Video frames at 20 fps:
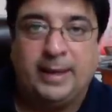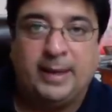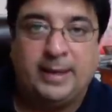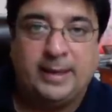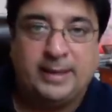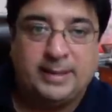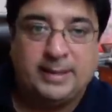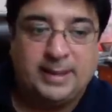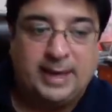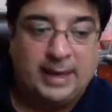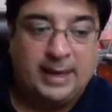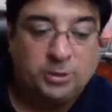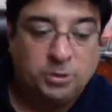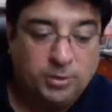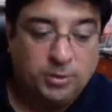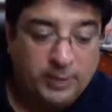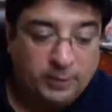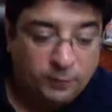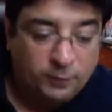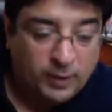It is
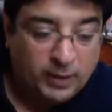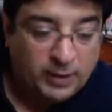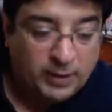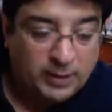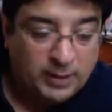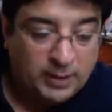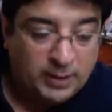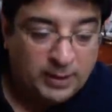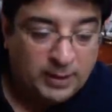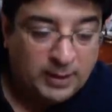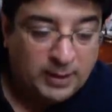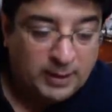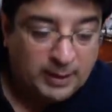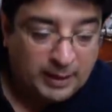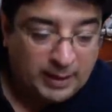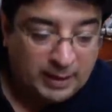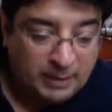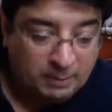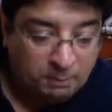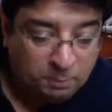actually one
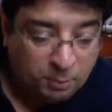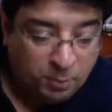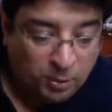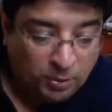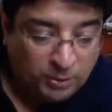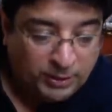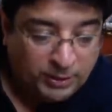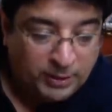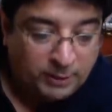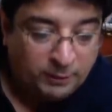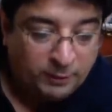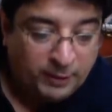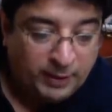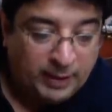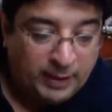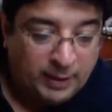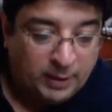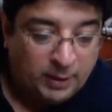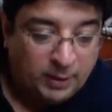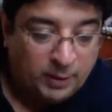important
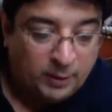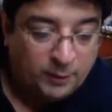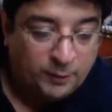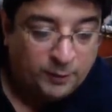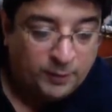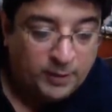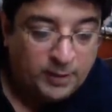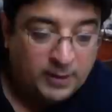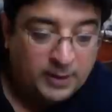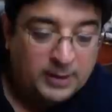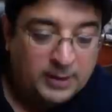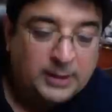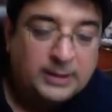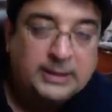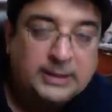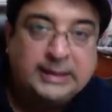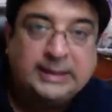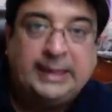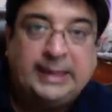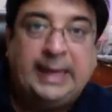way of
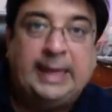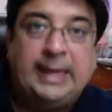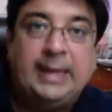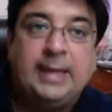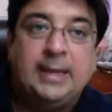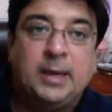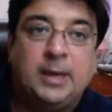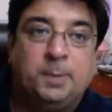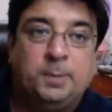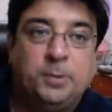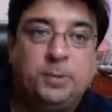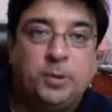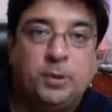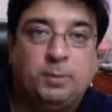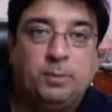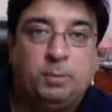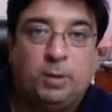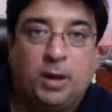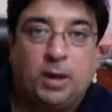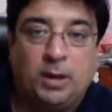scaling up your
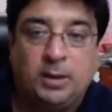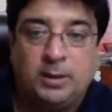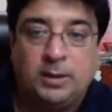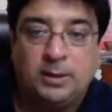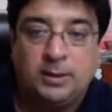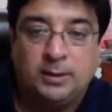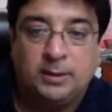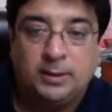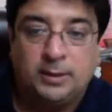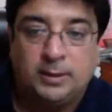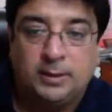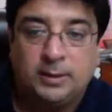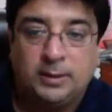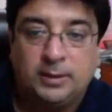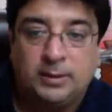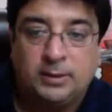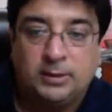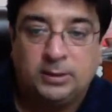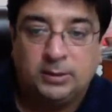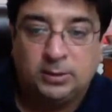blog.
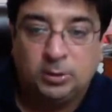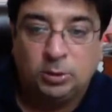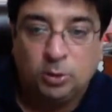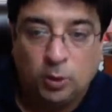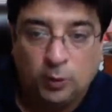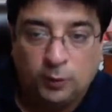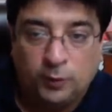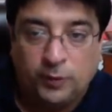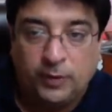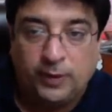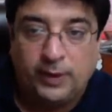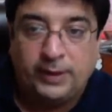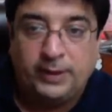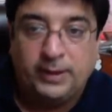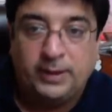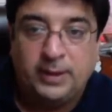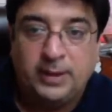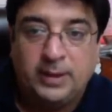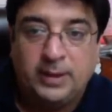Go for it.